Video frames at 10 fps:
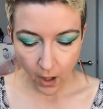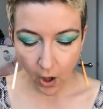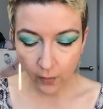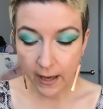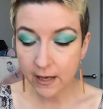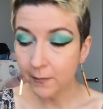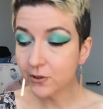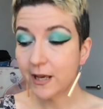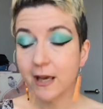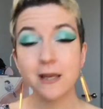Okay, number
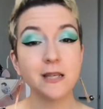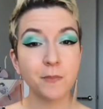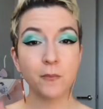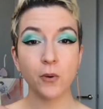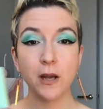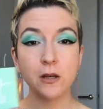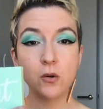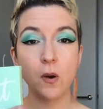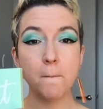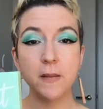10 is my brand
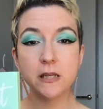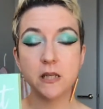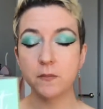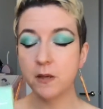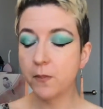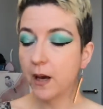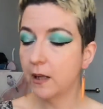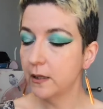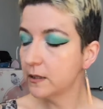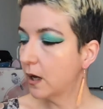new Mint to Be
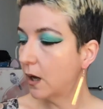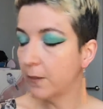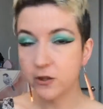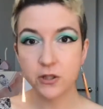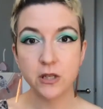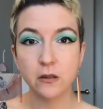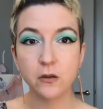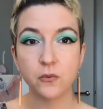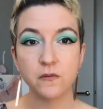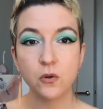palette. I just did a
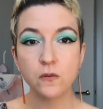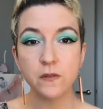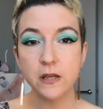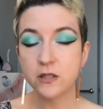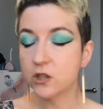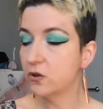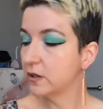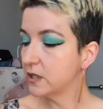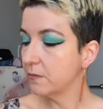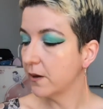little review of this so you can
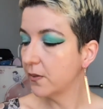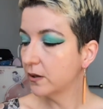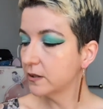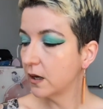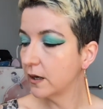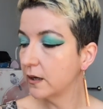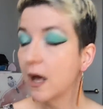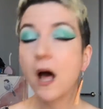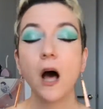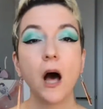see my thoughts on it.
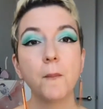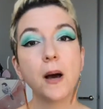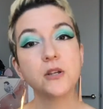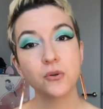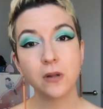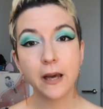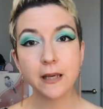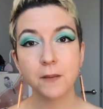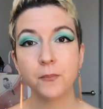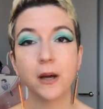I do like
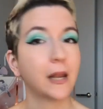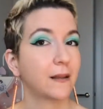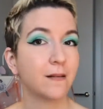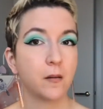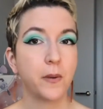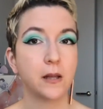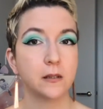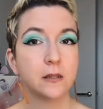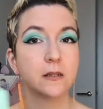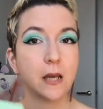it, but it's not a
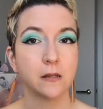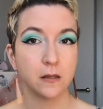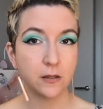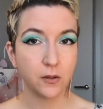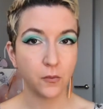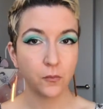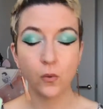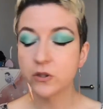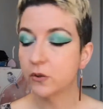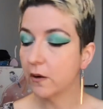palette that stands on its own
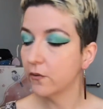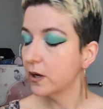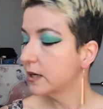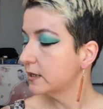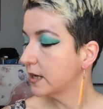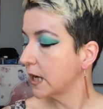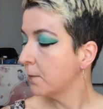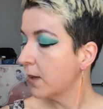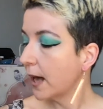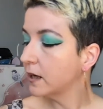whatsoever. It is a
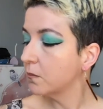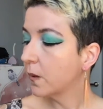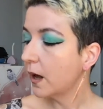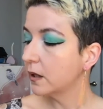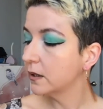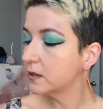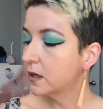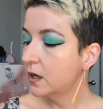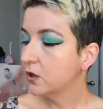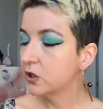companion palette
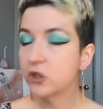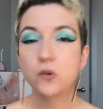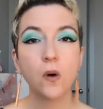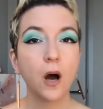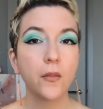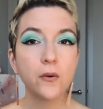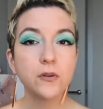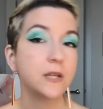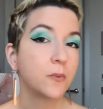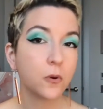to other
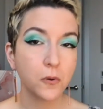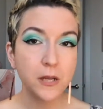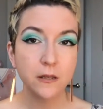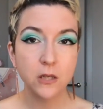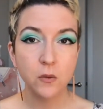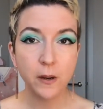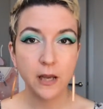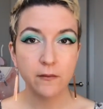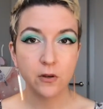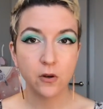deeper greens that you might have in your